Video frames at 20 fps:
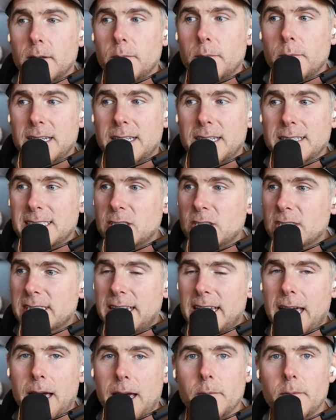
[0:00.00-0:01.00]
because he just
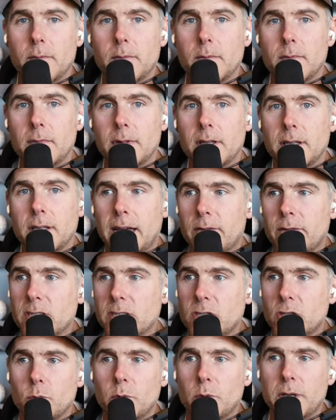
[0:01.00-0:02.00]
kept every
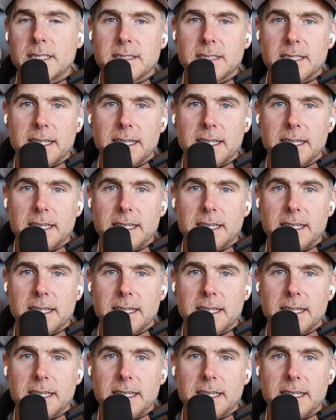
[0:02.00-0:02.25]
2 weeks,